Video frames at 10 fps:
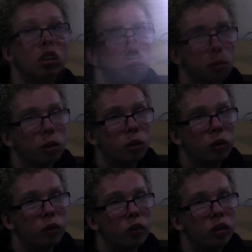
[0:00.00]
in terms
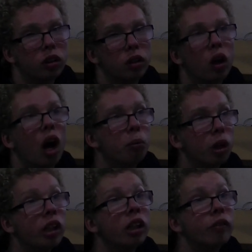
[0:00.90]
of
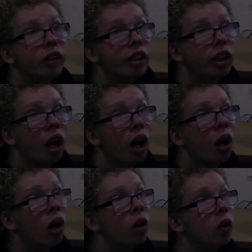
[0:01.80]
uploading a
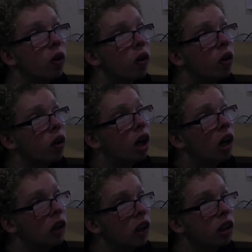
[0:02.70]
video or
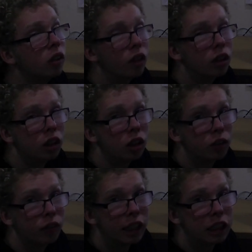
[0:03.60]
uploading a photo to
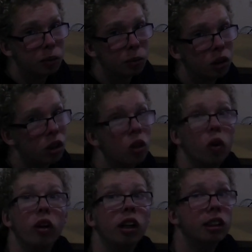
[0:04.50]
Facebook
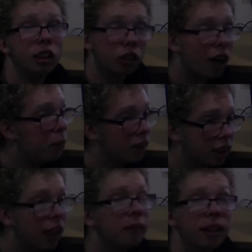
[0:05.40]
or Instagram. It's
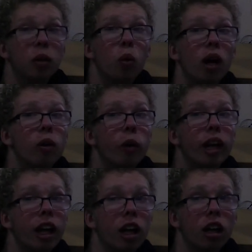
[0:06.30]
generally quite quick.